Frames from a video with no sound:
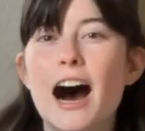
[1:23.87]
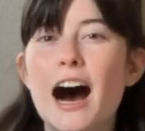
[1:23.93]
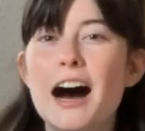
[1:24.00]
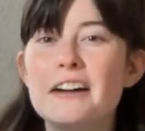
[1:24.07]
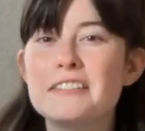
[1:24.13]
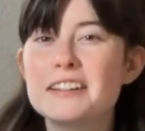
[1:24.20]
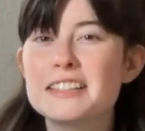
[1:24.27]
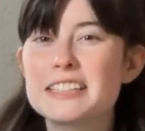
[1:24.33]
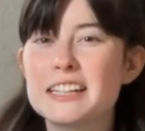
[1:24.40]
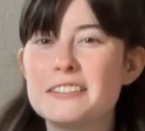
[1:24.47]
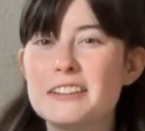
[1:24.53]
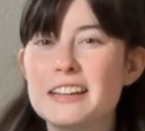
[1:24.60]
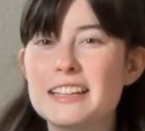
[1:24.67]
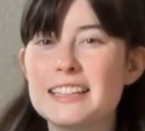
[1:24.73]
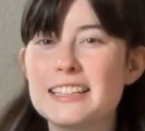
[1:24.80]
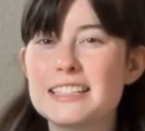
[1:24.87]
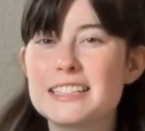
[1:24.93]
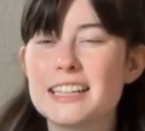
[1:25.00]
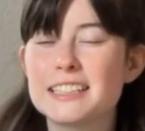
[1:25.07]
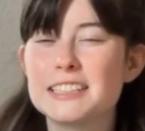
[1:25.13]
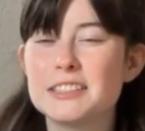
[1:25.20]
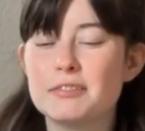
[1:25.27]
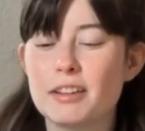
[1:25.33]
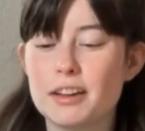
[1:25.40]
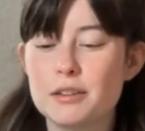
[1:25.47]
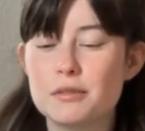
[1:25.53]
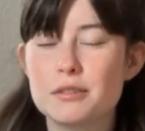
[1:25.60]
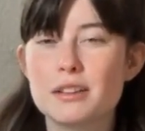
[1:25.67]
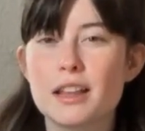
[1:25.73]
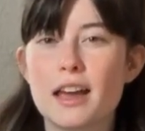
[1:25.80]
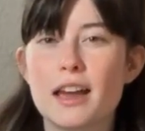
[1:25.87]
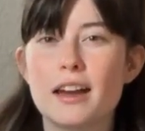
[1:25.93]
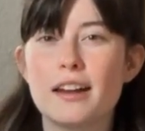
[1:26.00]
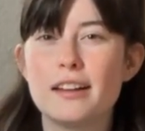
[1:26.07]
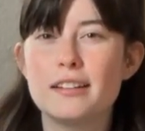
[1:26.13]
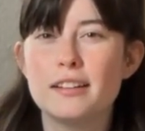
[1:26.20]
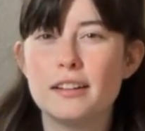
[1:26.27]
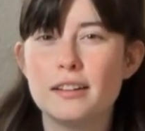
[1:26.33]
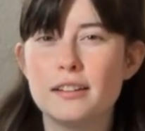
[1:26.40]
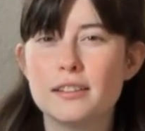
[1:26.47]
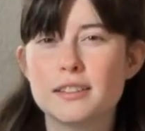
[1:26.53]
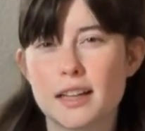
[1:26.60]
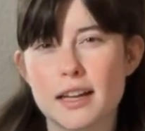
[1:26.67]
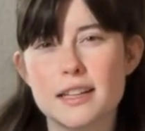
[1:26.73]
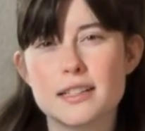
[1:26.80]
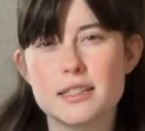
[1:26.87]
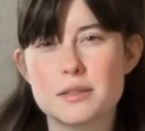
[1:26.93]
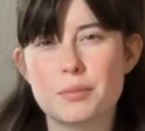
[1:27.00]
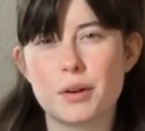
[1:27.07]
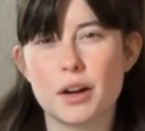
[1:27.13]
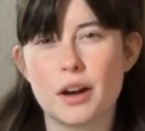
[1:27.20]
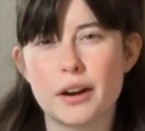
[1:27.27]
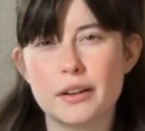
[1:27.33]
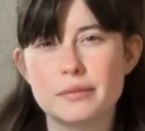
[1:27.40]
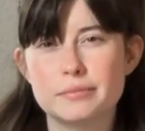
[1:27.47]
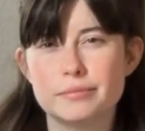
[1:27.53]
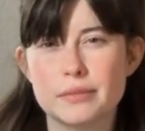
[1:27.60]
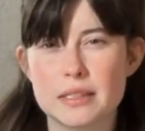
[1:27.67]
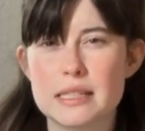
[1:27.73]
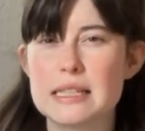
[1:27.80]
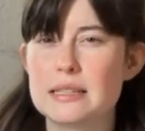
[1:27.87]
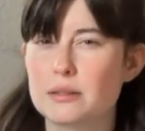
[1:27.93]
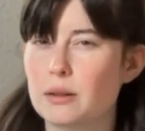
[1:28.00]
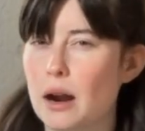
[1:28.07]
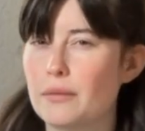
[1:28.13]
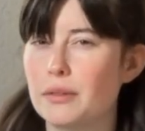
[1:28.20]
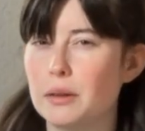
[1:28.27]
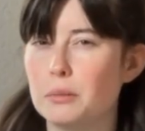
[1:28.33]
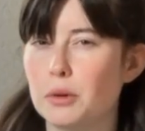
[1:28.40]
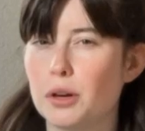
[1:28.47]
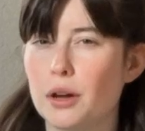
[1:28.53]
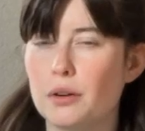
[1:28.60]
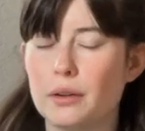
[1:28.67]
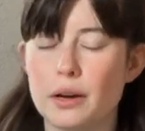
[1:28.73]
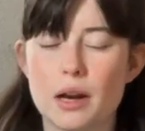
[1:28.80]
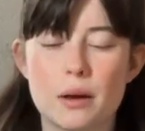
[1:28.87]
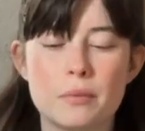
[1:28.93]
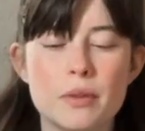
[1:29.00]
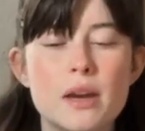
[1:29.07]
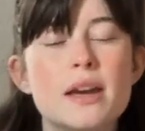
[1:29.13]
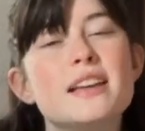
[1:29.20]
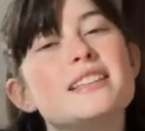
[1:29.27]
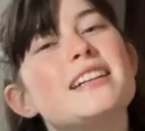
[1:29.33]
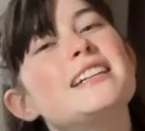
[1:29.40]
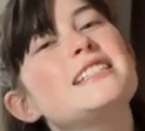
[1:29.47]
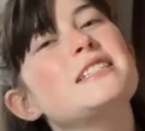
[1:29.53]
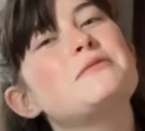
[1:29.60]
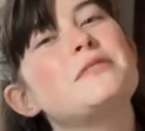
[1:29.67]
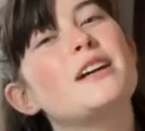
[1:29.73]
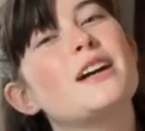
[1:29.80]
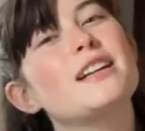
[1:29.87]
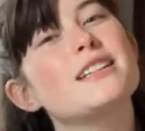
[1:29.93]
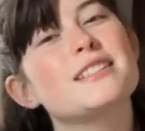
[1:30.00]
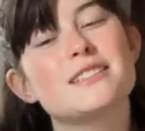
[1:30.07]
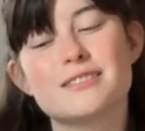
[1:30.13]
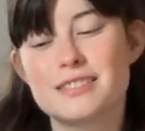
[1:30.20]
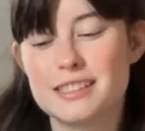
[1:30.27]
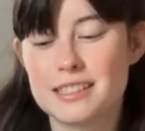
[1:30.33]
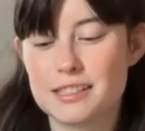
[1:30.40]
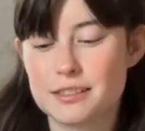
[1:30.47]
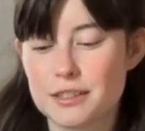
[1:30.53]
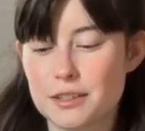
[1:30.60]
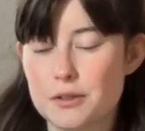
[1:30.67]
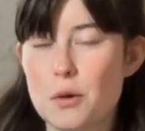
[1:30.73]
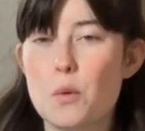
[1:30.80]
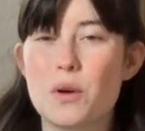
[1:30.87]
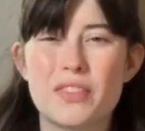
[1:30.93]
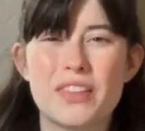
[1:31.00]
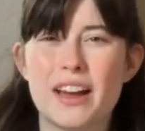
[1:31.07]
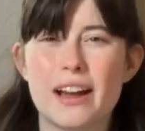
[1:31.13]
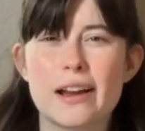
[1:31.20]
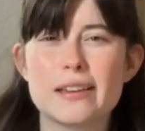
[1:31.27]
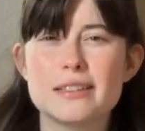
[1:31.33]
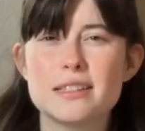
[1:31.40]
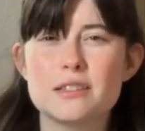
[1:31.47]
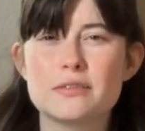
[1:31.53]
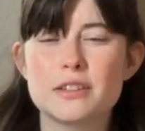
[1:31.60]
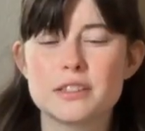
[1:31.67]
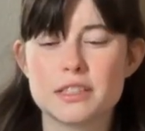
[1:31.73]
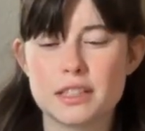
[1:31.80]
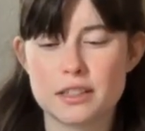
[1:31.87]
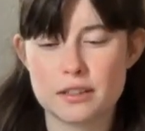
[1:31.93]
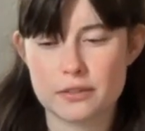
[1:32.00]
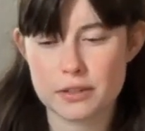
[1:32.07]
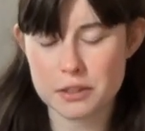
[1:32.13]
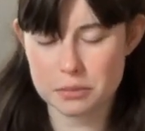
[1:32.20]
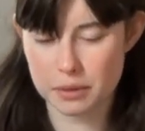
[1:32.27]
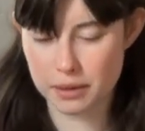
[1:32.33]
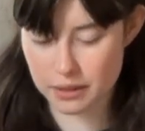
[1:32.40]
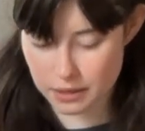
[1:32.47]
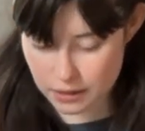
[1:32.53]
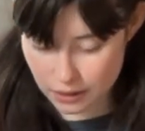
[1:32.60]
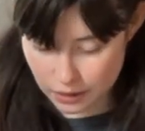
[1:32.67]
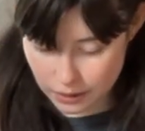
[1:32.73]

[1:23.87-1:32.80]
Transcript: I'm gonna start reading the instruction manual, and scientist Brianna, this is crafting Brianna right now. Scientist Brianna is going to tell you what the heck is needle felting in the first place.